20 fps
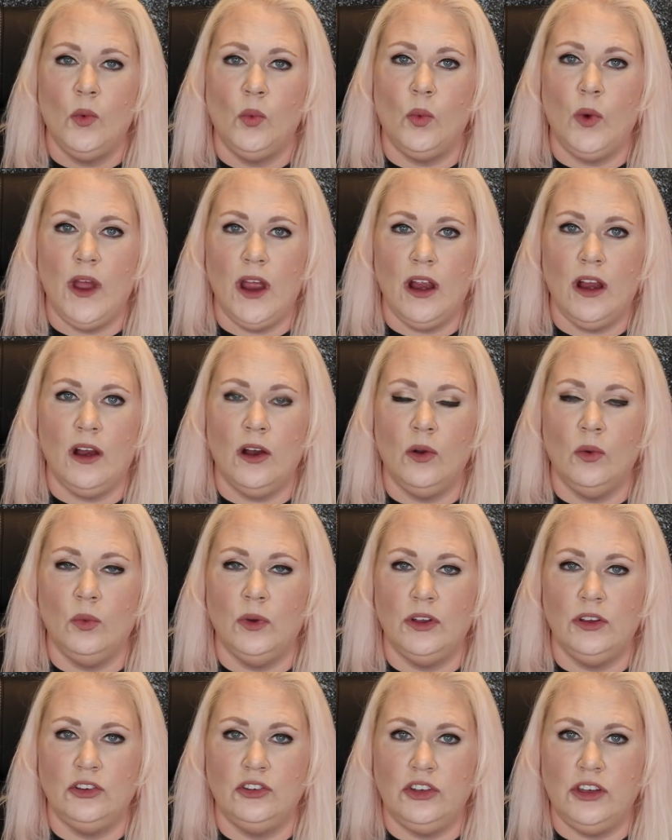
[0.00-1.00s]
where
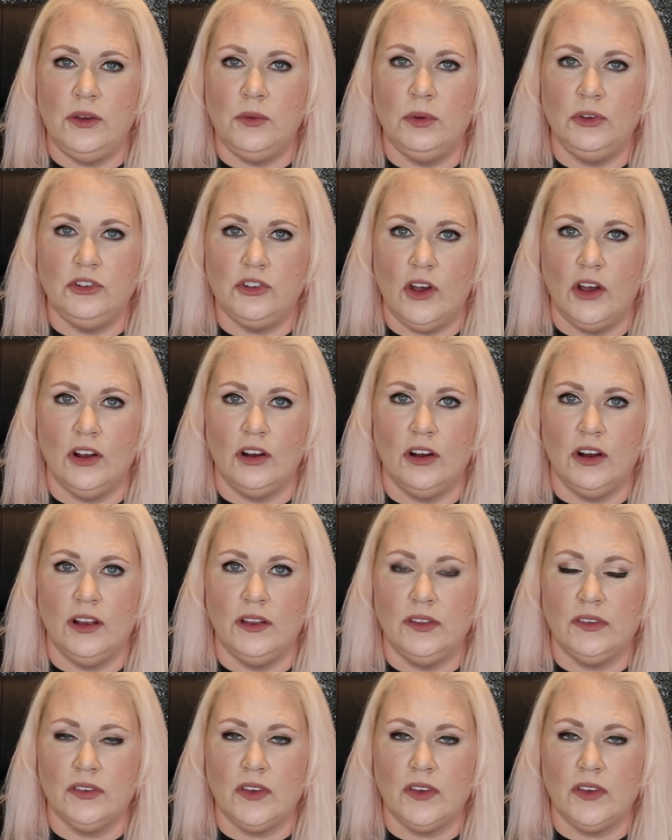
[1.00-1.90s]
when she was younger and